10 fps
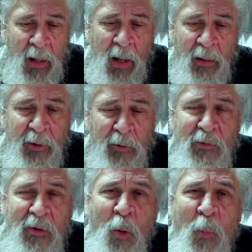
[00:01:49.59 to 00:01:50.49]
There is
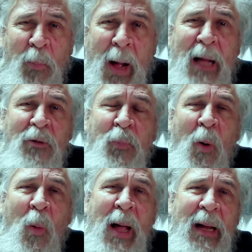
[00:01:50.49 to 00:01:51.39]
no possible
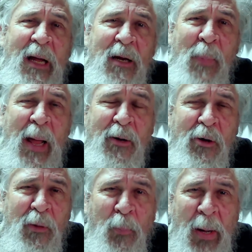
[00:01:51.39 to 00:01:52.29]
way anybody could
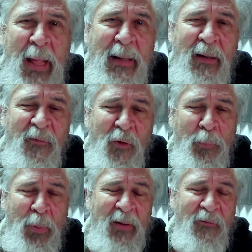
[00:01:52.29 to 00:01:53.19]
have planted the footprint